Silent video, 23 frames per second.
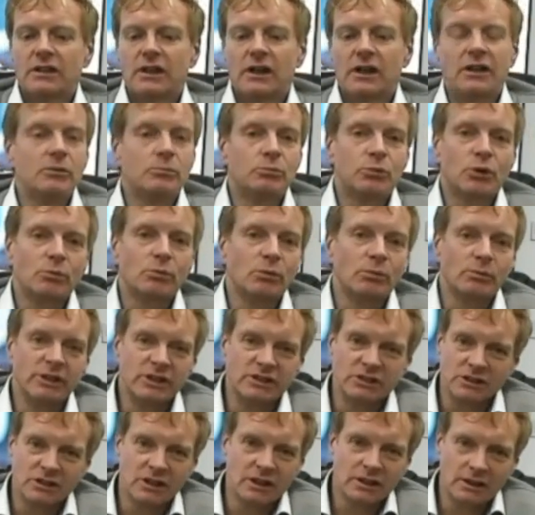and it probably
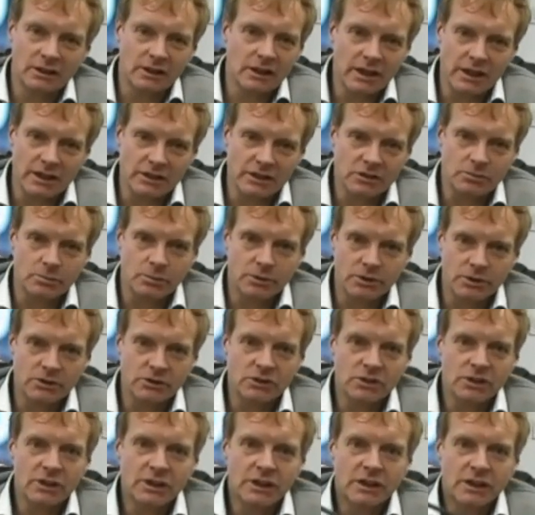isn't going to last
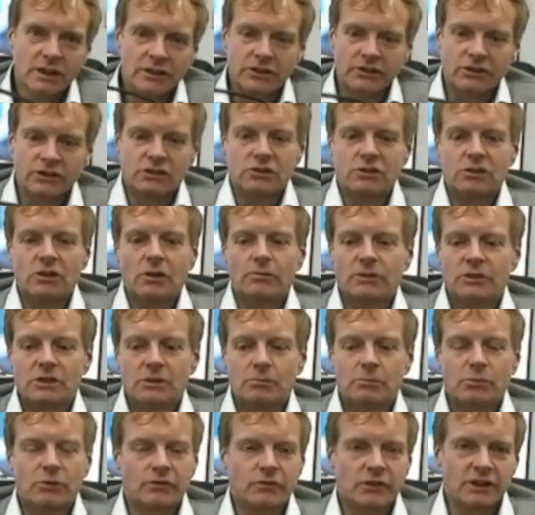because this is obviously
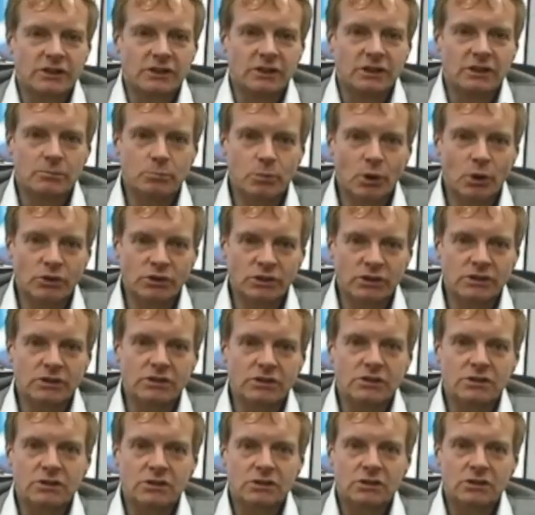professionally bonded
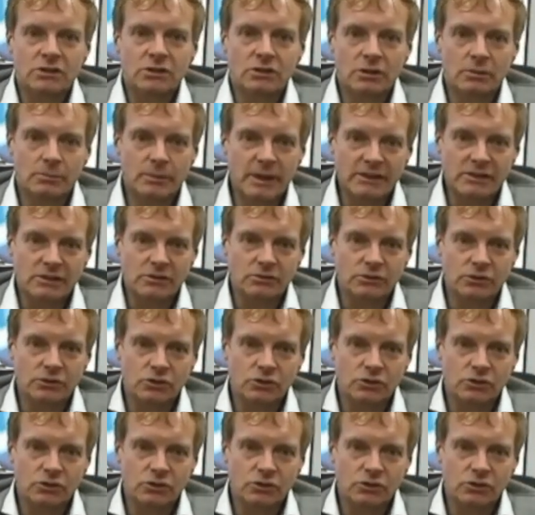to the metal